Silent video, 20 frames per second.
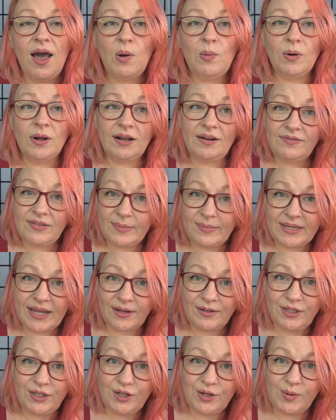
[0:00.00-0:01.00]
We're going to flip
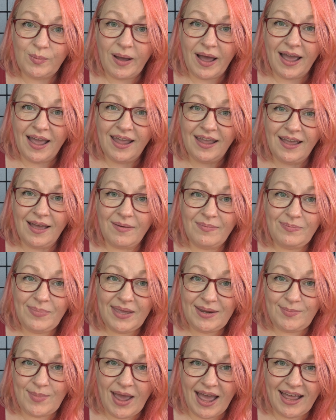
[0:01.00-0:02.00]
down to my
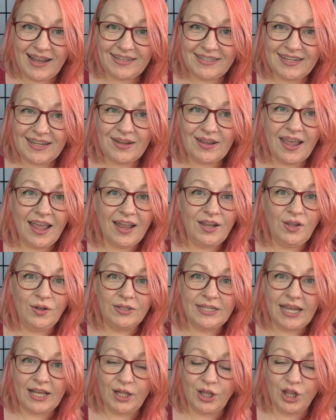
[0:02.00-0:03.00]
bead mat, and you'll
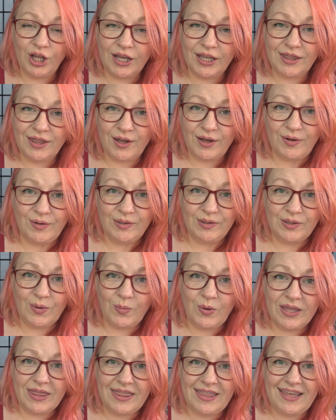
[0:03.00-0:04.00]
take a look at those
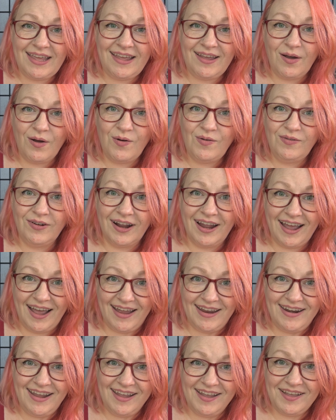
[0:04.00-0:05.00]
with the
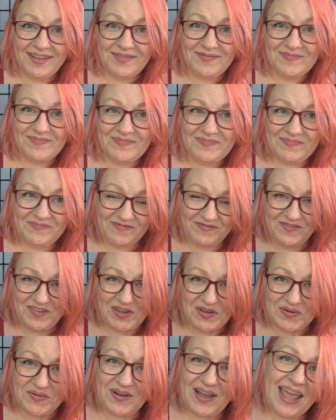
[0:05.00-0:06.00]
overhead
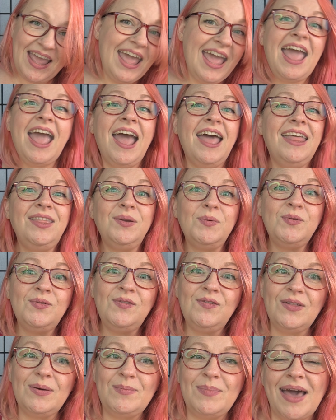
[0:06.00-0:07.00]
view, and then we'll
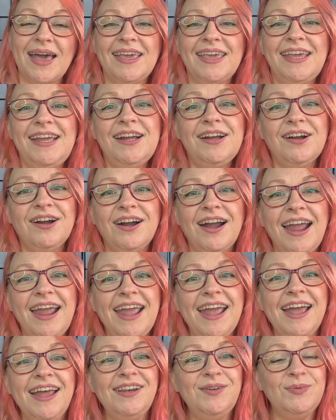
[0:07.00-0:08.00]
flip back here
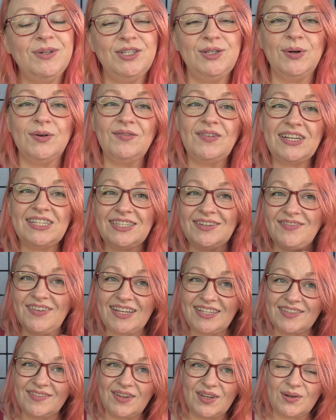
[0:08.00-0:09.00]
and we'll do a
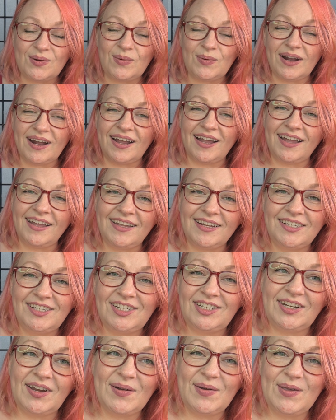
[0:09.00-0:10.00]
face-to-face view where I can
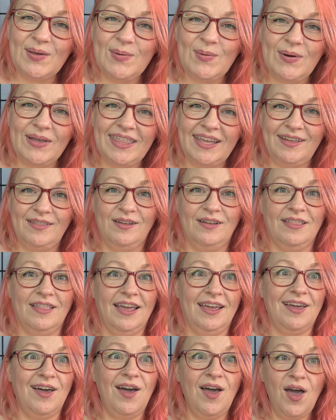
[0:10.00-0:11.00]
show you what they look
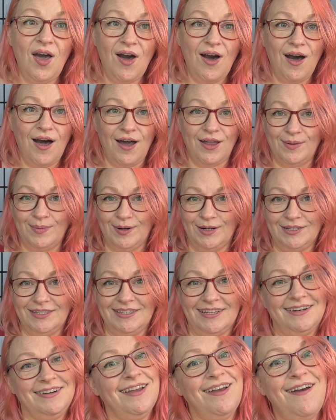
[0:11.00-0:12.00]
like on a
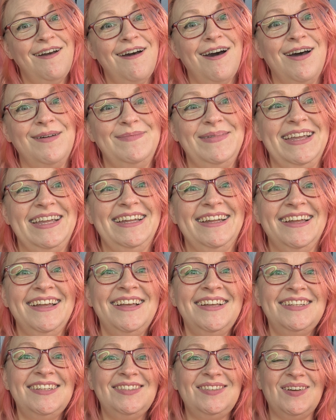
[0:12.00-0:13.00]
person, on me.
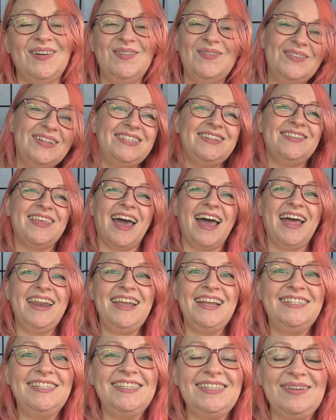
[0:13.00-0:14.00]
So we'll do that
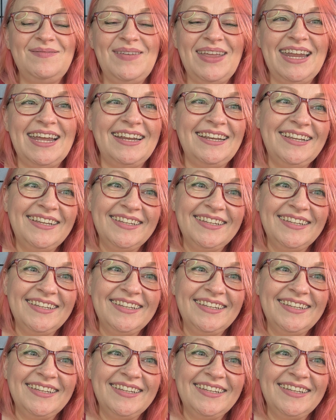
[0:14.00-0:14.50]
in just a minute.